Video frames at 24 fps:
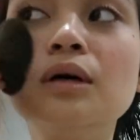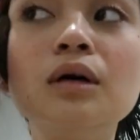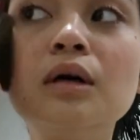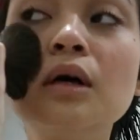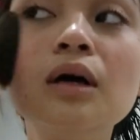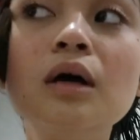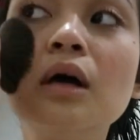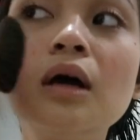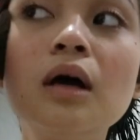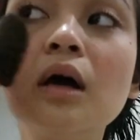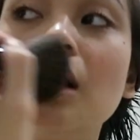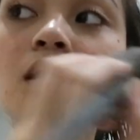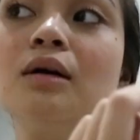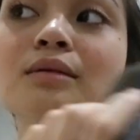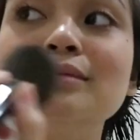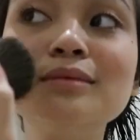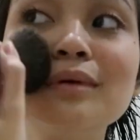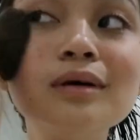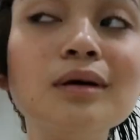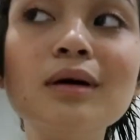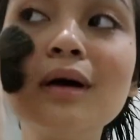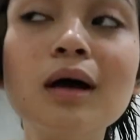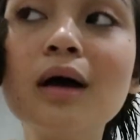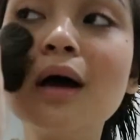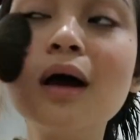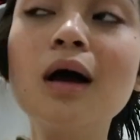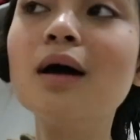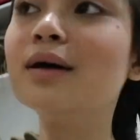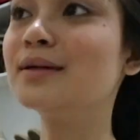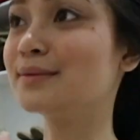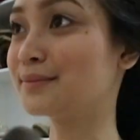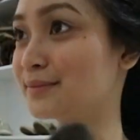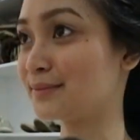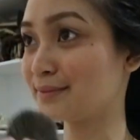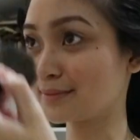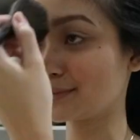I also put
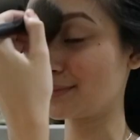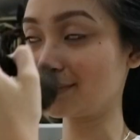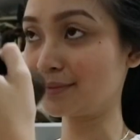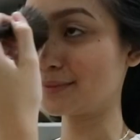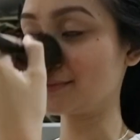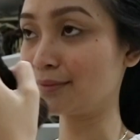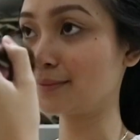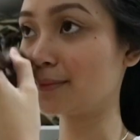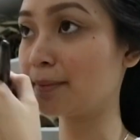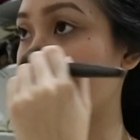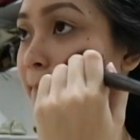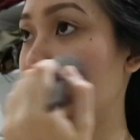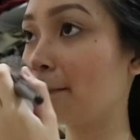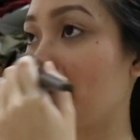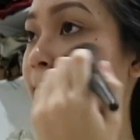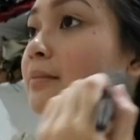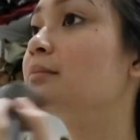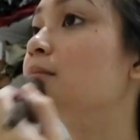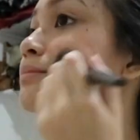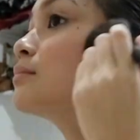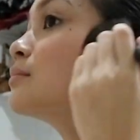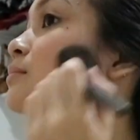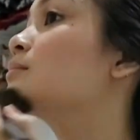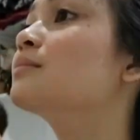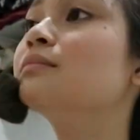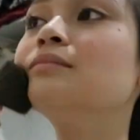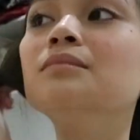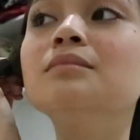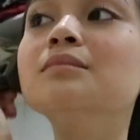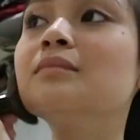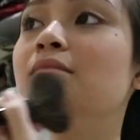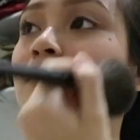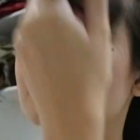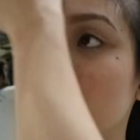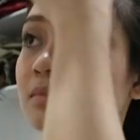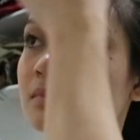on the excess product
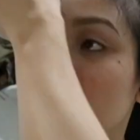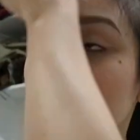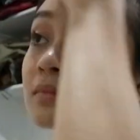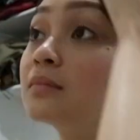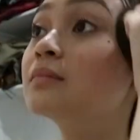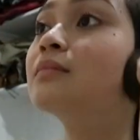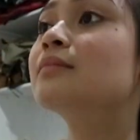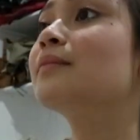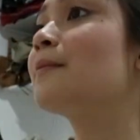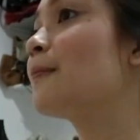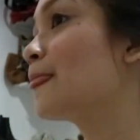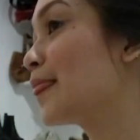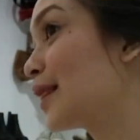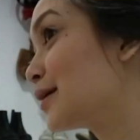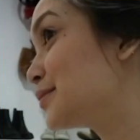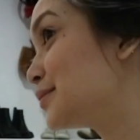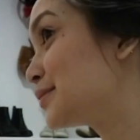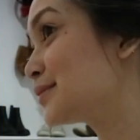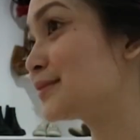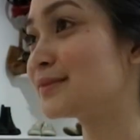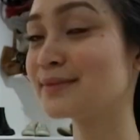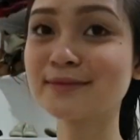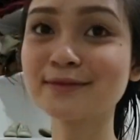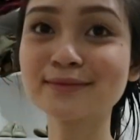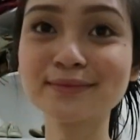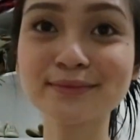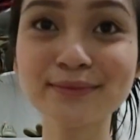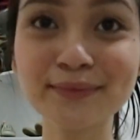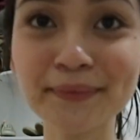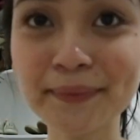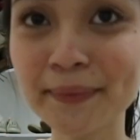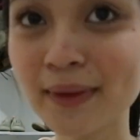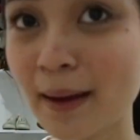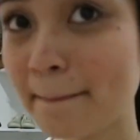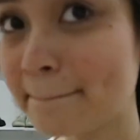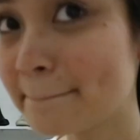all over my face to give
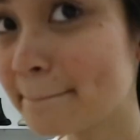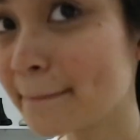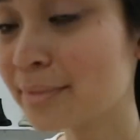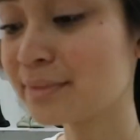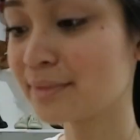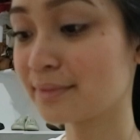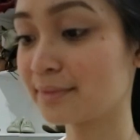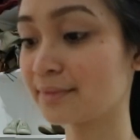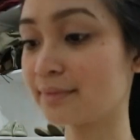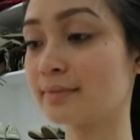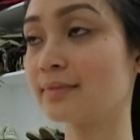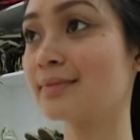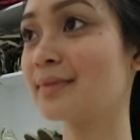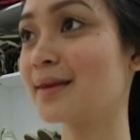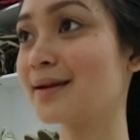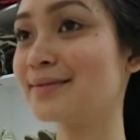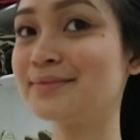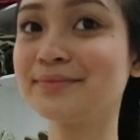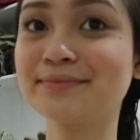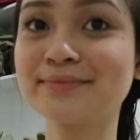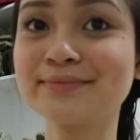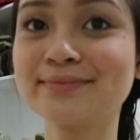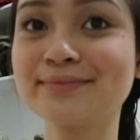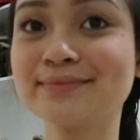that pinkish look.